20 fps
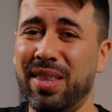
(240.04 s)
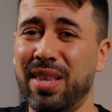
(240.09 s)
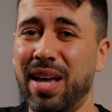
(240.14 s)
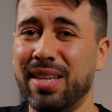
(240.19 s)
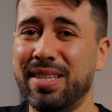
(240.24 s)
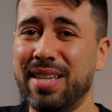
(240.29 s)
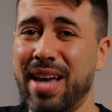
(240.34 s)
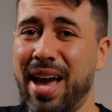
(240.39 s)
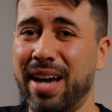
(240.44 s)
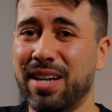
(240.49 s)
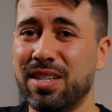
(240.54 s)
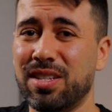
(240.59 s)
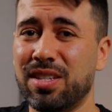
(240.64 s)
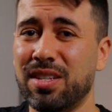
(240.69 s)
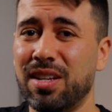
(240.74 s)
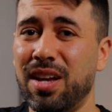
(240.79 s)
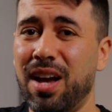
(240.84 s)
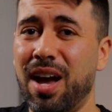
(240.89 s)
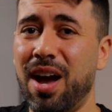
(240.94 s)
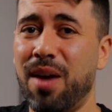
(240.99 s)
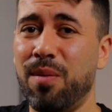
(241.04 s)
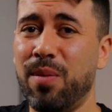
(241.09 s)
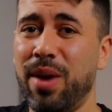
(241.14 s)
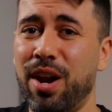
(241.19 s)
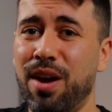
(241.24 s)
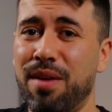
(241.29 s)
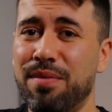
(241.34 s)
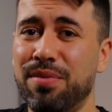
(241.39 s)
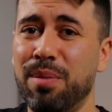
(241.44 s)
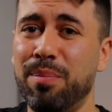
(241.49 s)
paying that tax
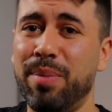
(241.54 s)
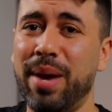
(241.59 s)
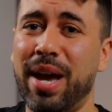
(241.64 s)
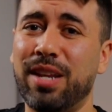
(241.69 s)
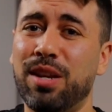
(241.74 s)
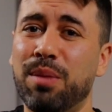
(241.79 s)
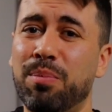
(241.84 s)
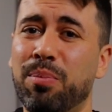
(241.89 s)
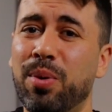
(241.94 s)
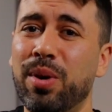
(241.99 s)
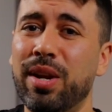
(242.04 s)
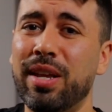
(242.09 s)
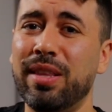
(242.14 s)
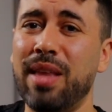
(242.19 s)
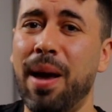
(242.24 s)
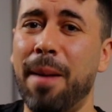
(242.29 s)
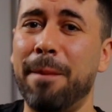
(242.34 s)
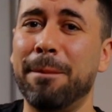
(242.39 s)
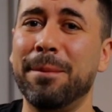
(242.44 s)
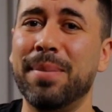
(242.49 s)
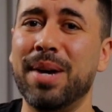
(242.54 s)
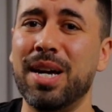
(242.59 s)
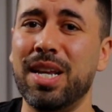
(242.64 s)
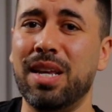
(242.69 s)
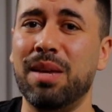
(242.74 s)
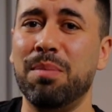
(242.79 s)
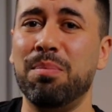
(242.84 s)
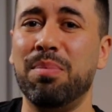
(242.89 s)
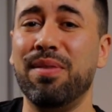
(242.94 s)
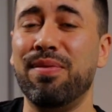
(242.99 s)
right off the bat. You're putting that
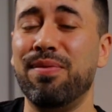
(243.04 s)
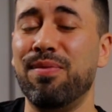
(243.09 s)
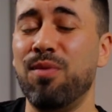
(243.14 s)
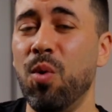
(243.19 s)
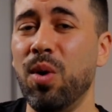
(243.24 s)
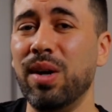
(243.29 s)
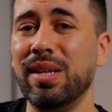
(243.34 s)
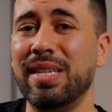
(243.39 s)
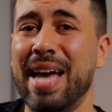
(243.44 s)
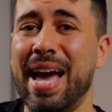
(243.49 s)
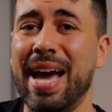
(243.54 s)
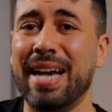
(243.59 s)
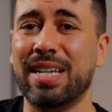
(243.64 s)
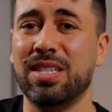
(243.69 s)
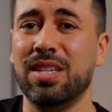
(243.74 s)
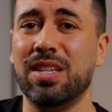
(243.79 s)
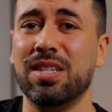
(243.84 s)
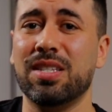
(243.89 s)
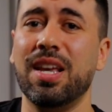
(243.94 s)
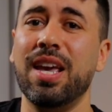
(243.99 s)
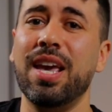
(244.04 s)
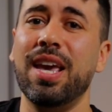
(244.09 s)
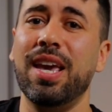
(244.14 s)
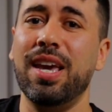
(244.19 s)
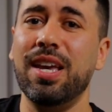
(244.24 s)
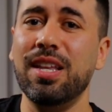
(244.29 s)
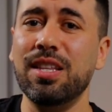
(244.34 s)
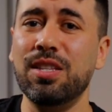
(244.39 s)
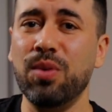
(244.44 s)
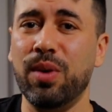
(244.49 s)
money before taxes
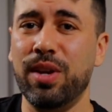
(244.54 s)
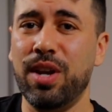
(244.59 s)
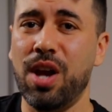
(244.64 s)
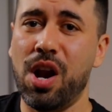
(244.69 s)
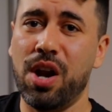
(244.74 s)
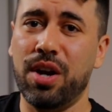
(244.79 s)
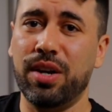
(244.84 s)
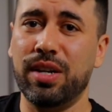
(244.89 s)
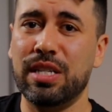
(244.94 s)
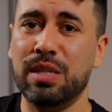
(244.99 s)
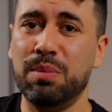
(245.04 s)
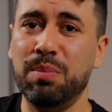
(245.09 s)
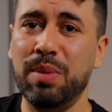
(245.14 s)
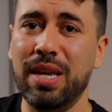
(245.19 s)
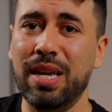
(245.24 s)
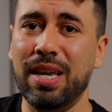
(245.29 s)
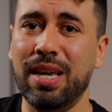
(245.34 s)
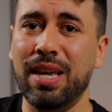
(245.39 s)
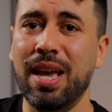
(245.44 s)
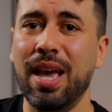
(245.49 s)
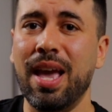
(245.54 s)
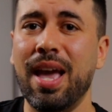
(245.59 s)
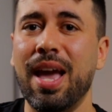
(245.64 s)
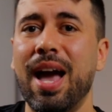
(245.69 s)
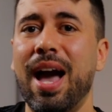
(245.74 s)
into an RRSP.